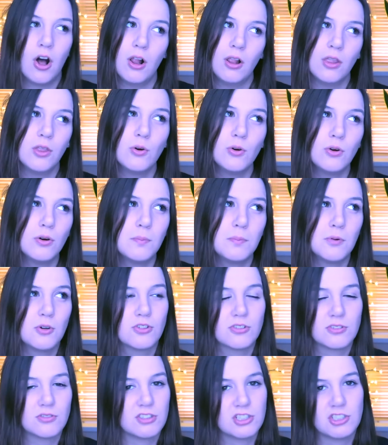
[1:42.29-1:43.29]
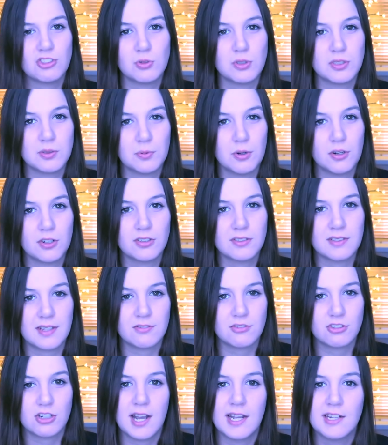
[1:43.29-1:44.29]
although most Rituals products
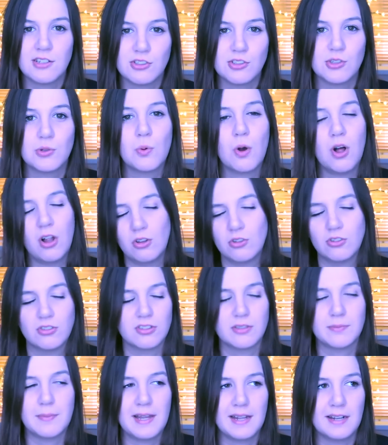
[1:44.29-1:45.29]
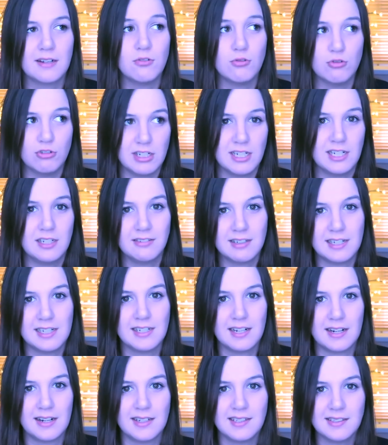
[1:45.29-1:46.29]
I've tried do also smell really
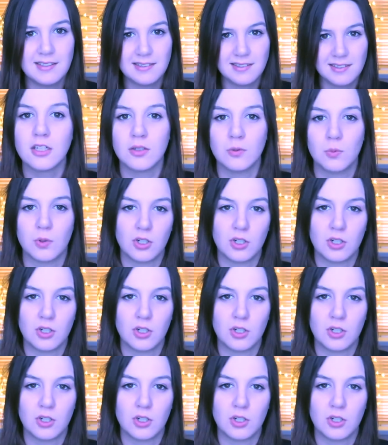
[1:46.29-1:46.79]
really nice.